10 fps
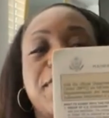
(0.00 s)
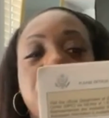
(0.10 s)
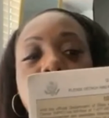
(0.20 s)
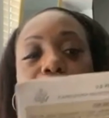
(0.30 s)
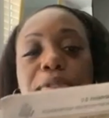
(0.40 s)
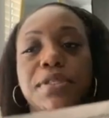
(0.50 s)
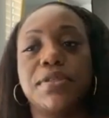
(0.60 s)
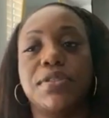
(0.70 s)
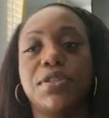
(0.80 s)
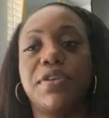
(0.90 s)
forms,
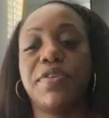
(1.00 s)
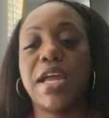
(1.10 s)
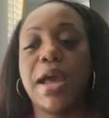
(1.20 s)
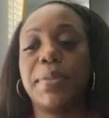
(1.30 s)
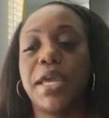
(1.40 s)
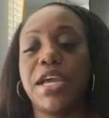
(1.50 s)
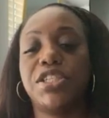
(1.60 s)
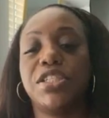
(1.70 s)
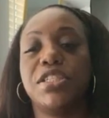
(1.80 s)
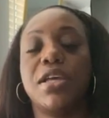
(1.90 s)
2 different
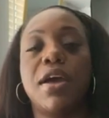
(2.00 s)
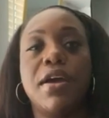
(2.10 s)
applications,